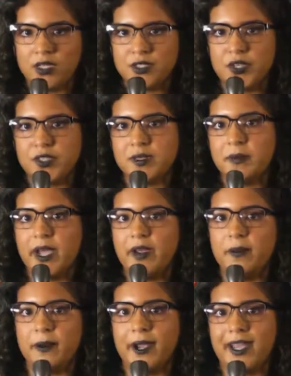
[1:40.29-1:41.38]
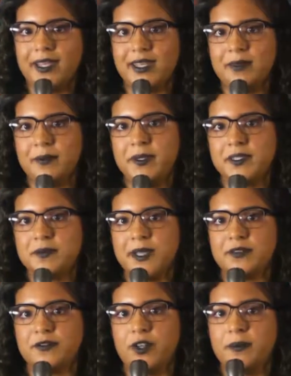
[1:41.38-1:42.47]
Show some pirate pride and be
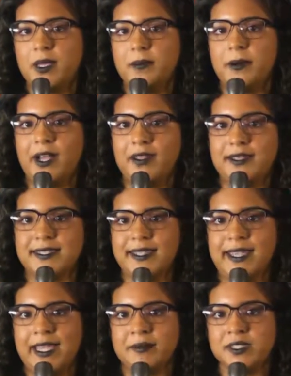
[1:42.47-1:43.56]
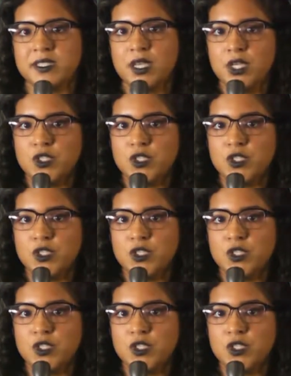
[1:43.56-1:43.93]
respectful at pep rallies and games.